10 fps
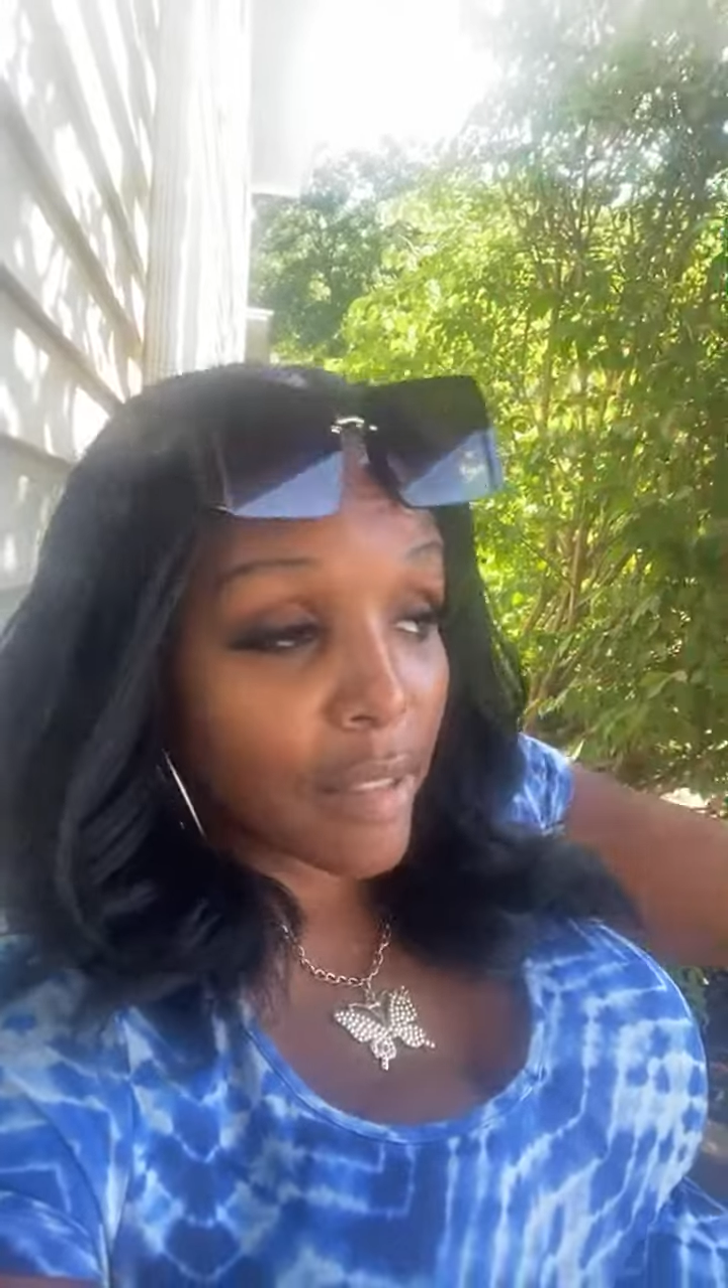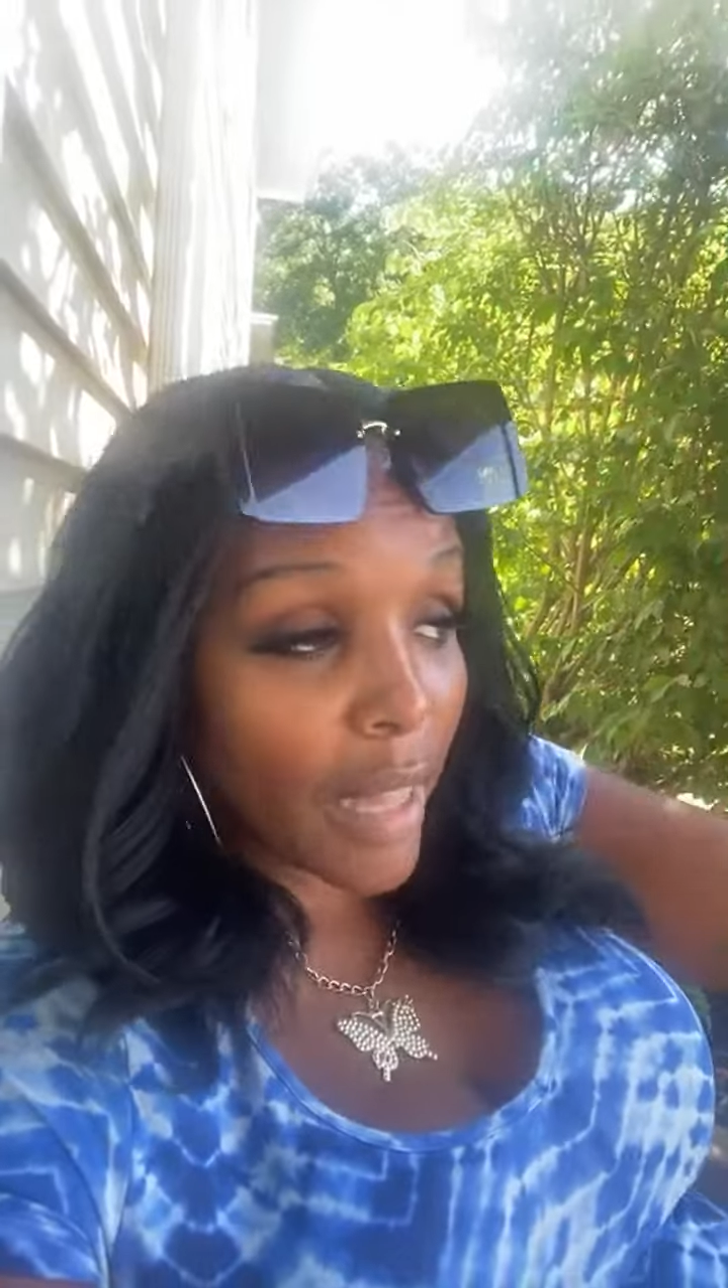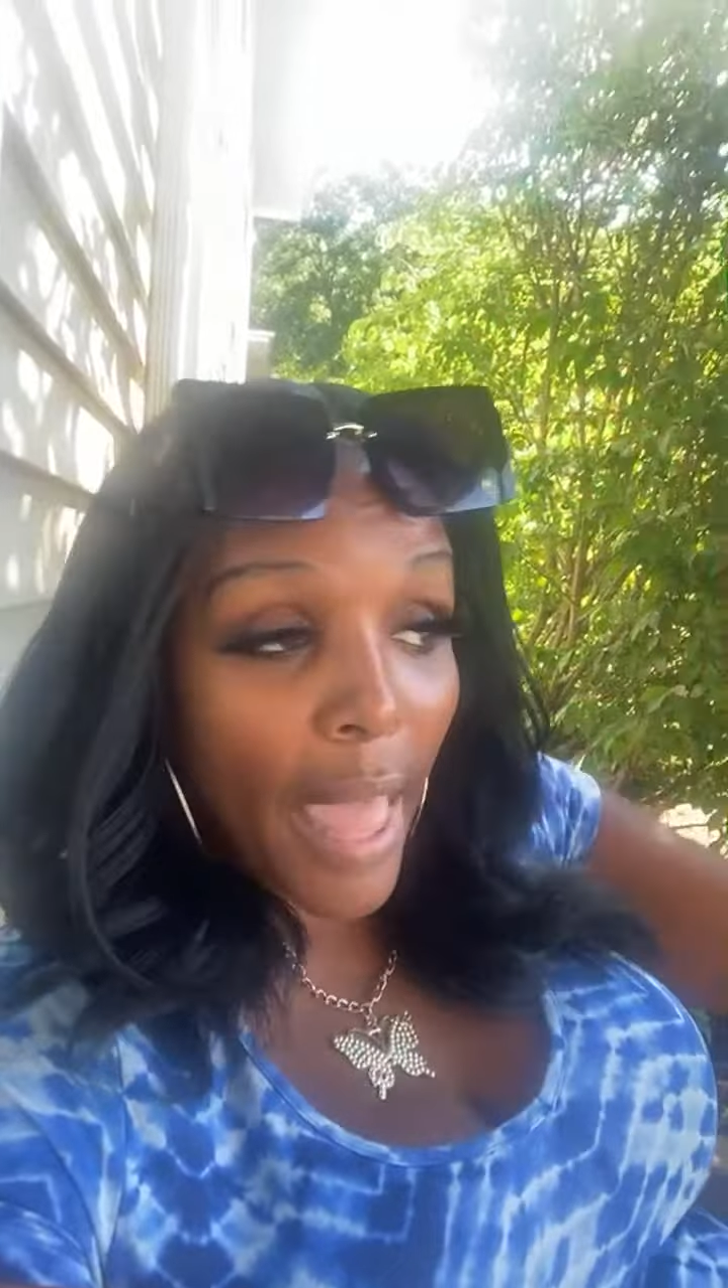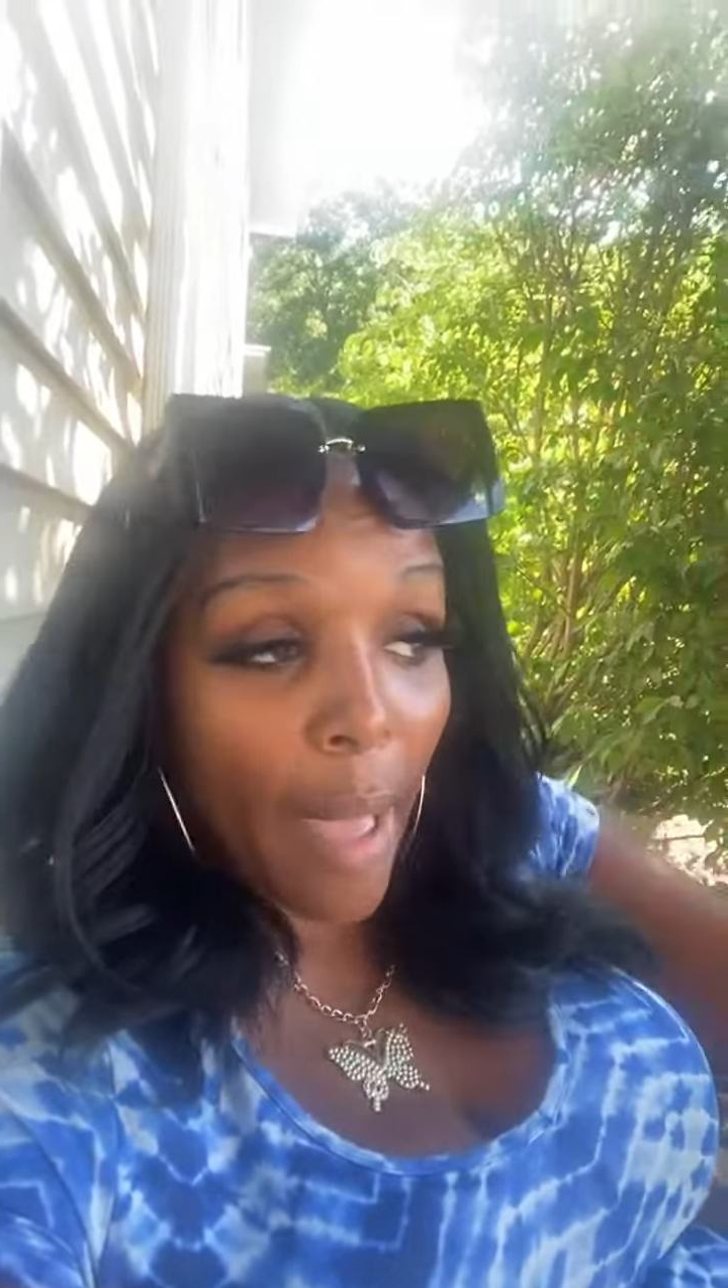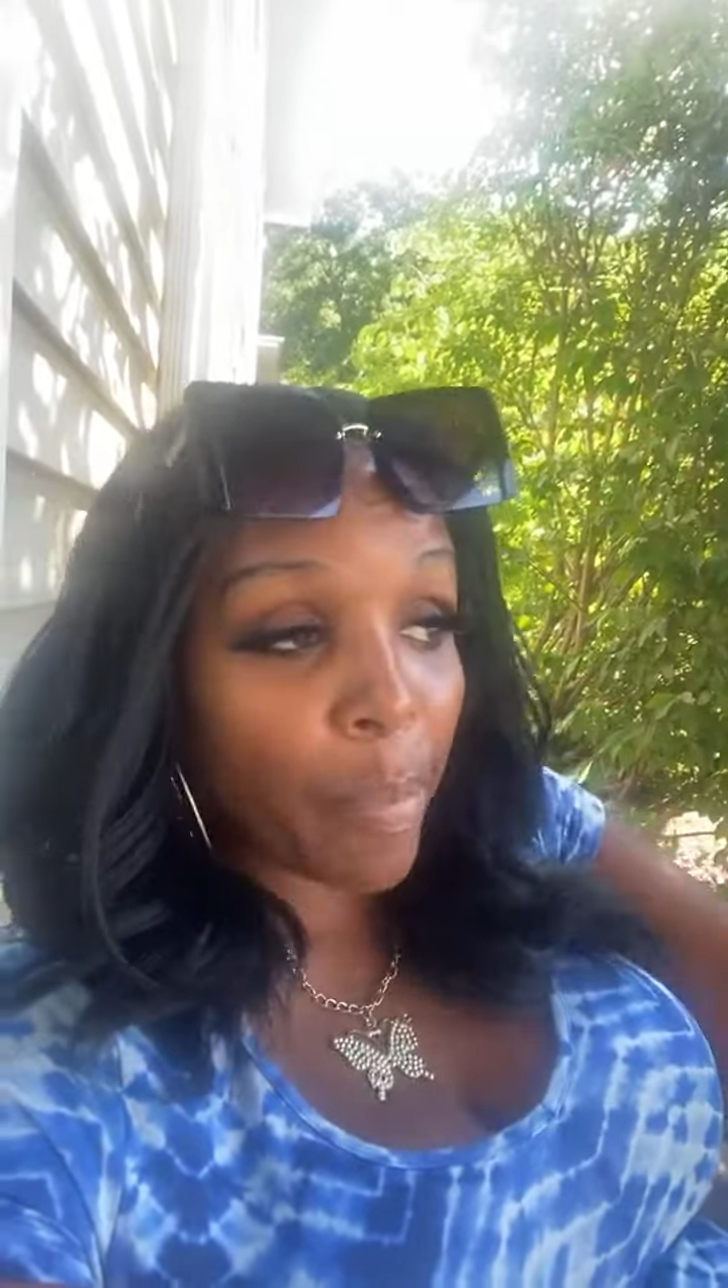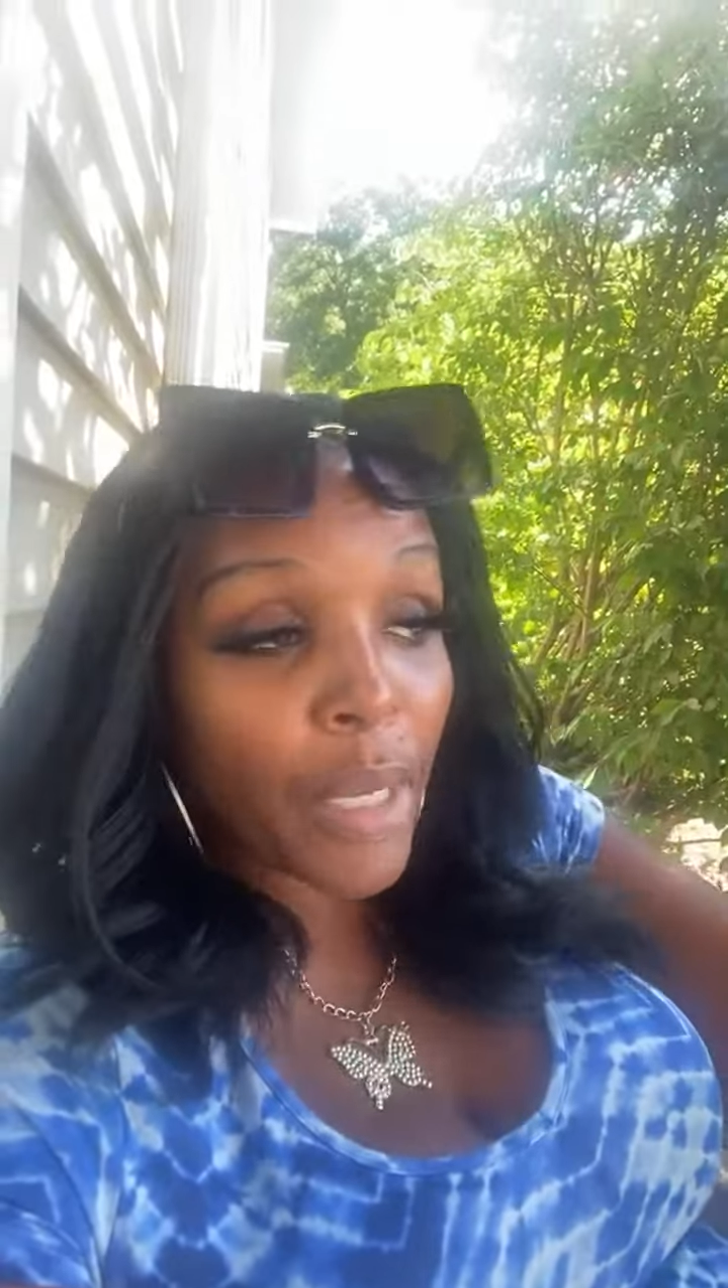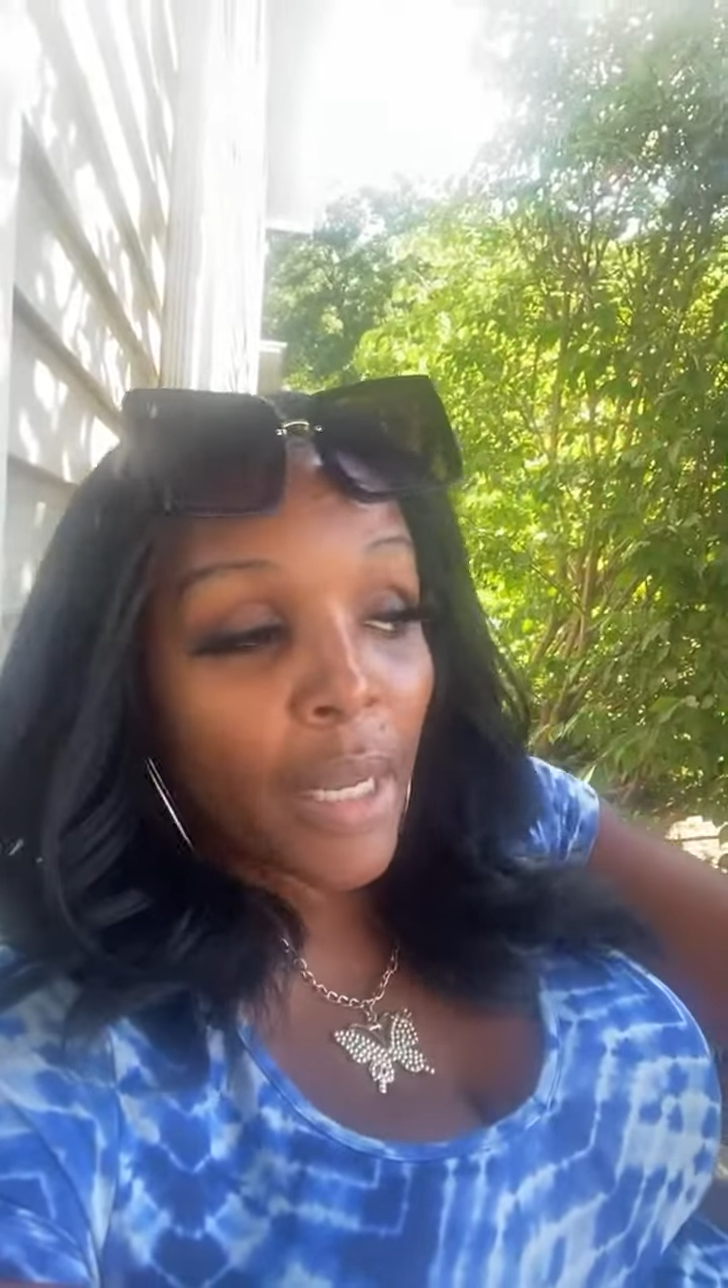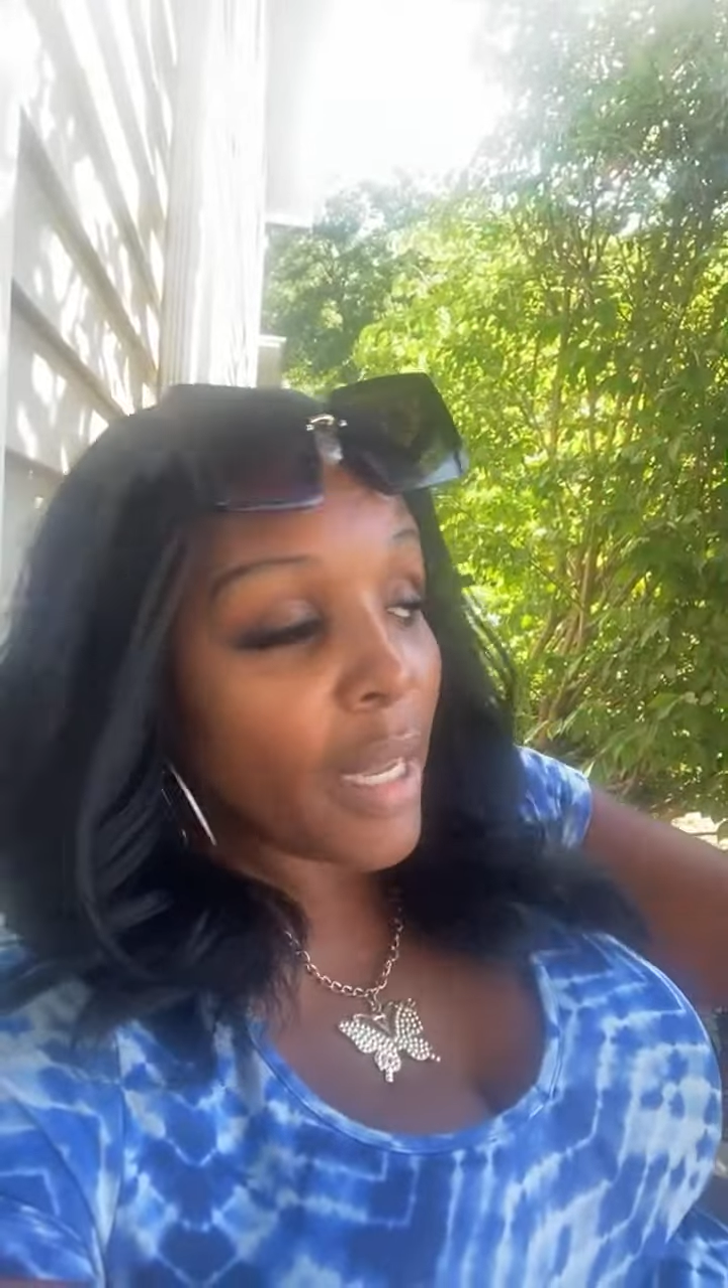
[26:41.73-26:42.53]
slap.